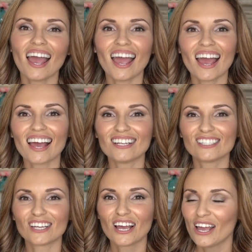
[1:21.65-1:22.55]

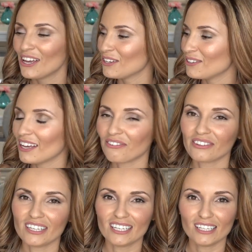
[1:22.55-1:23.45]
and you
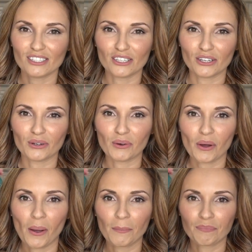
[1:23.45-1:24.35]
definitely need to,
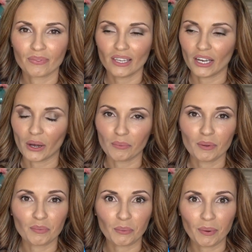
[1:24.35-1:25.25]
you know,
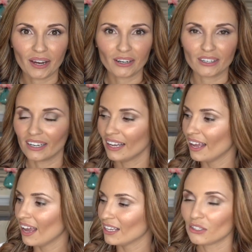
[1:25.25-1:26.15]
be prepared
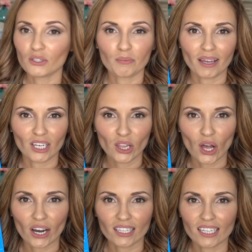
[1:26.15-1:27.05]
to spend a
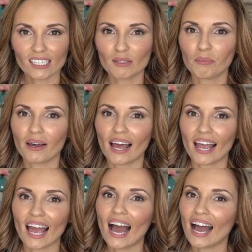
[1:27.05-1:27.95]
lot on this, but
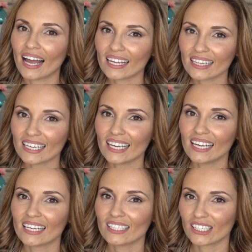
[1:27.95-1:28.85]
I
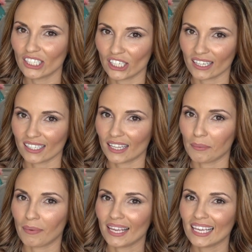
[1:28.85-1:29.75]
highly suggest
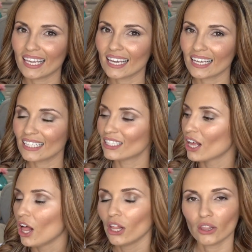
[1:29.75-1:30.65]
that my kids
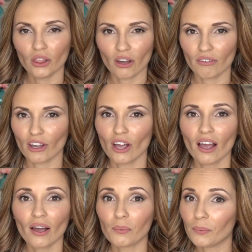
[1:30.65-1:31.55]
love it.
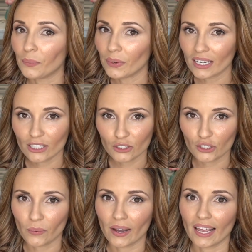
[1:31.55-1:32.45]
We
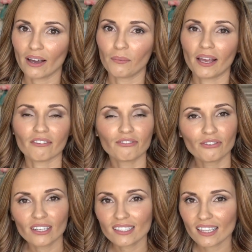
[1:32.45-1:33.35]
enjoy it. We have
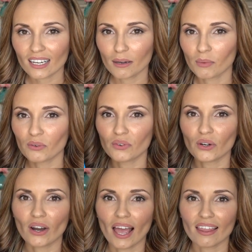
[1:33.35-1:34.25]
friends that come
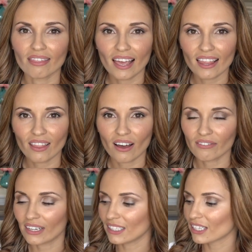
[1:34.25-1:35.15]
over and they
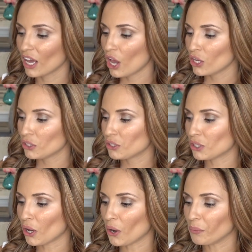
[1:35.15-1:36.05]
love it.
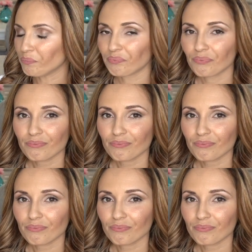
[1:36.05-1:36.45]
So